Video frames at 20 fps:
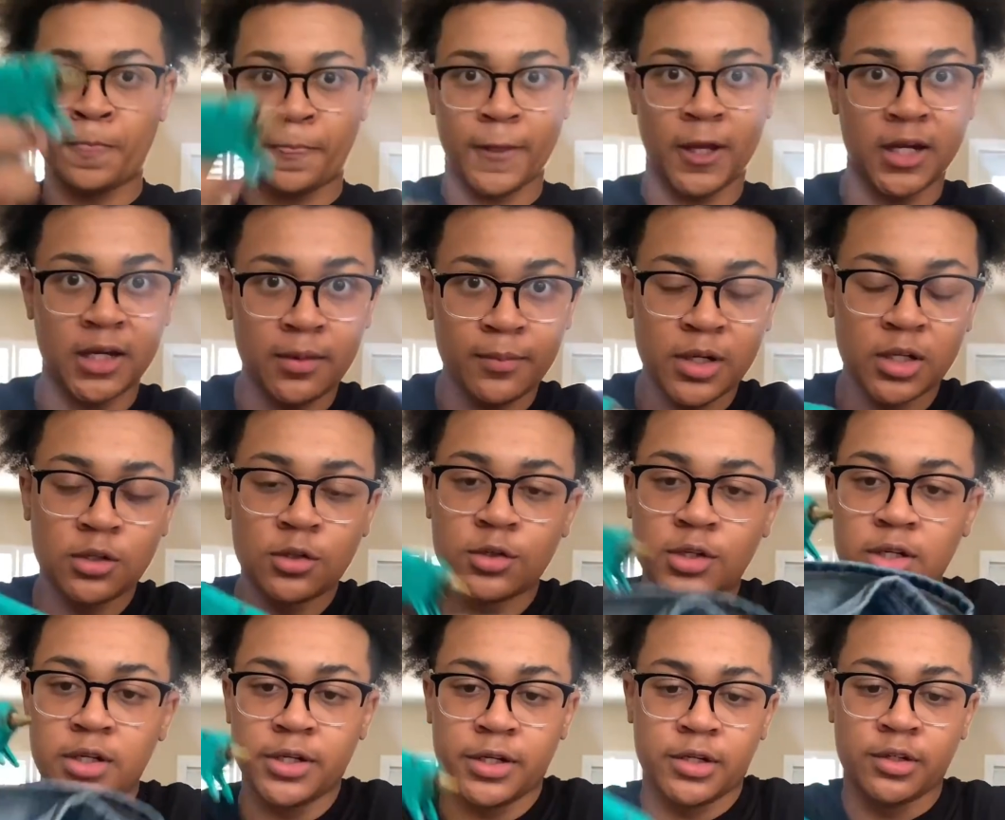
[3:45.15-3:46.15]
I got my glue
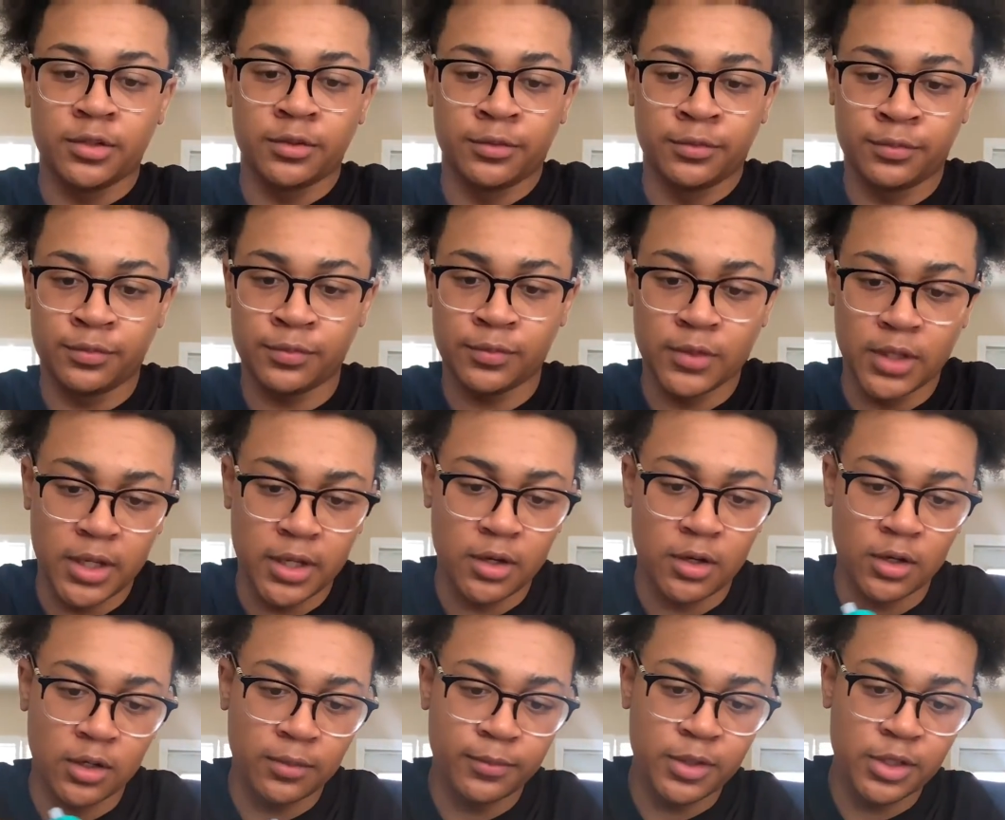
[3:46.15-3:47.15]
gun here, and all
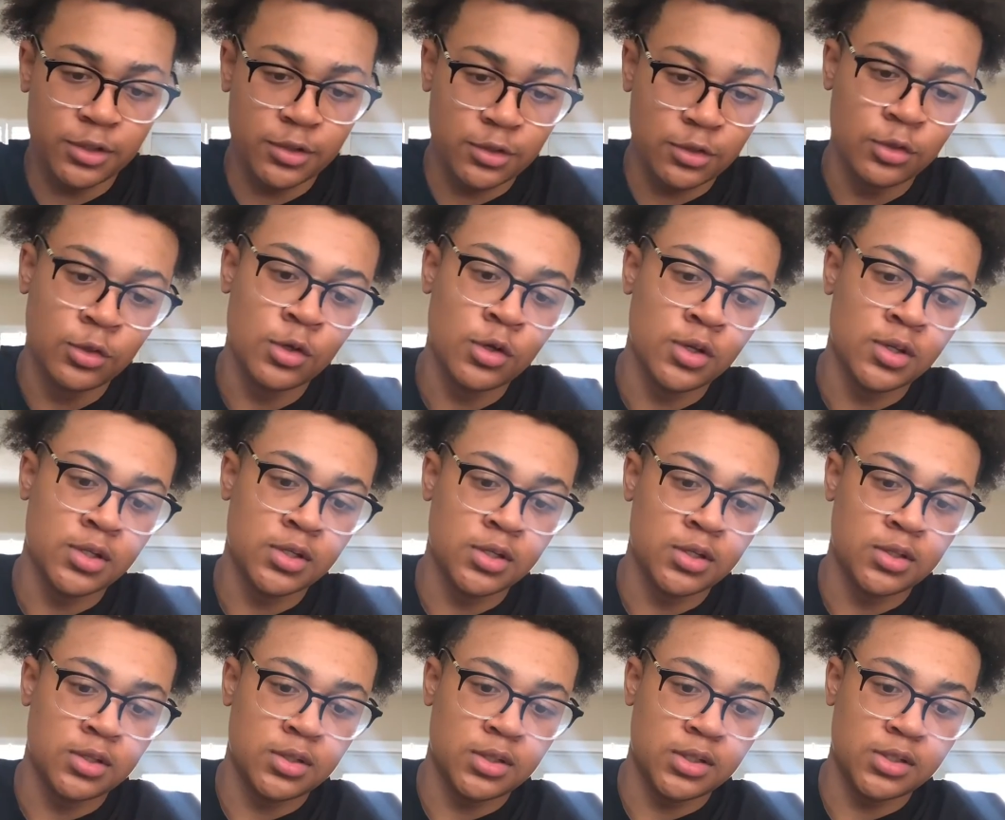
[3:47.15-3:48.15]
I'm gonna do
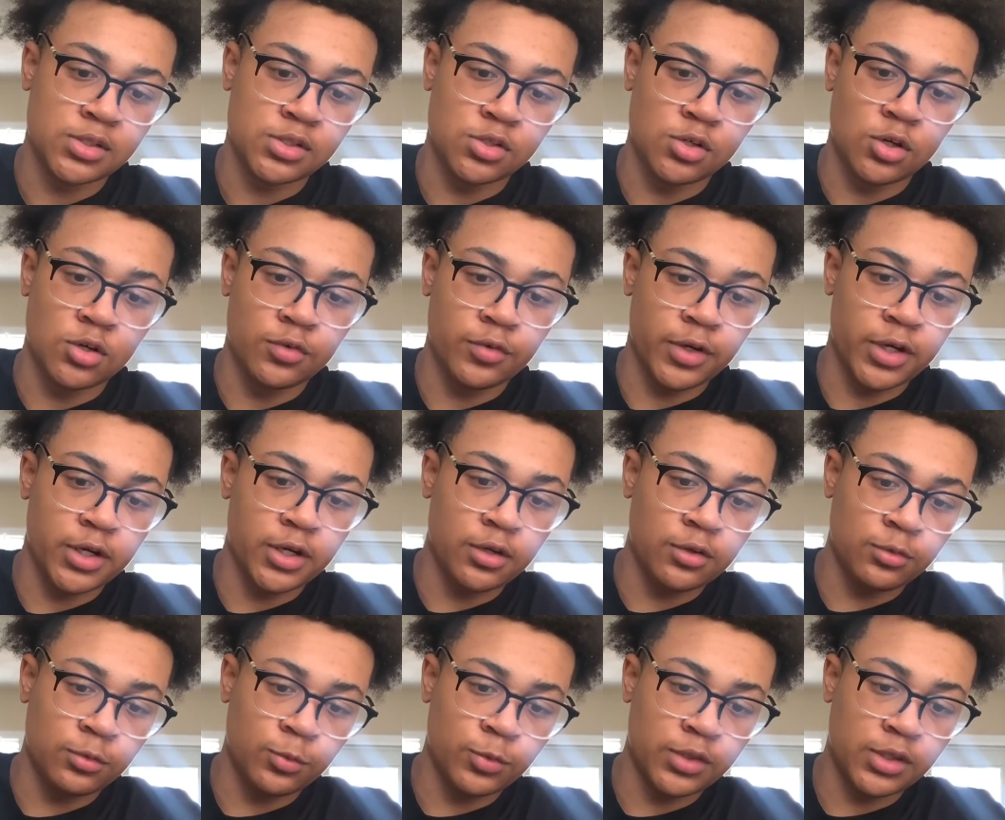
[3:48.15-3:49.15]
is go
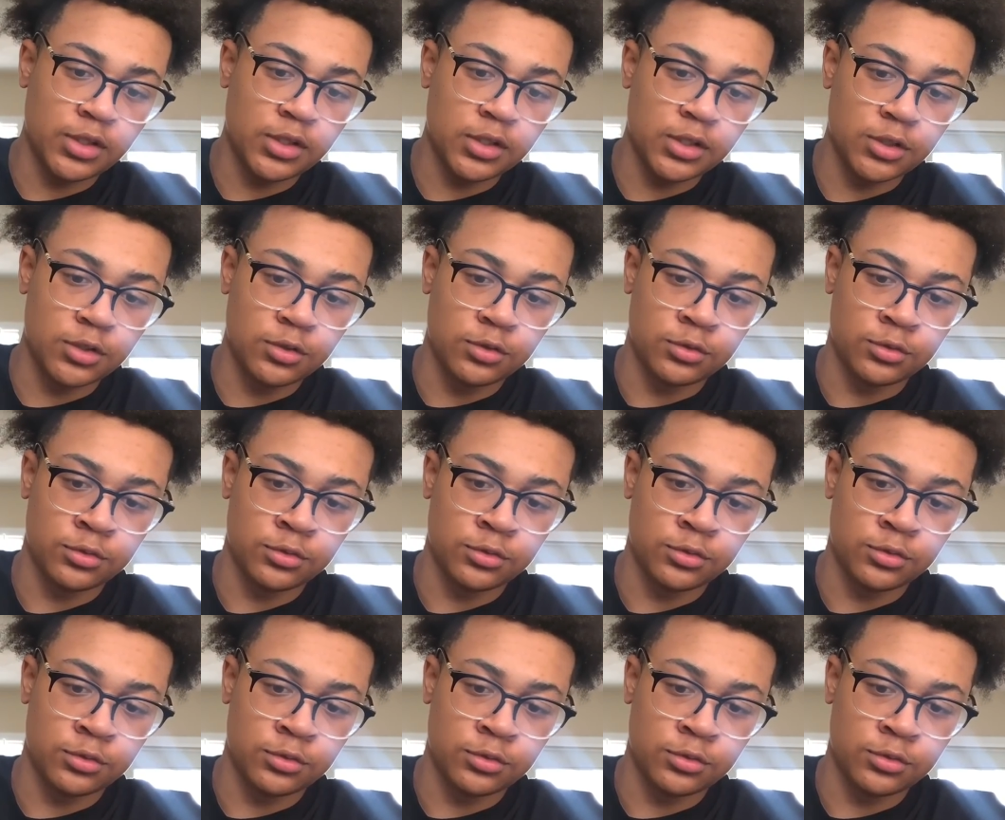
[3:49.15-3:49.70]
around with the glue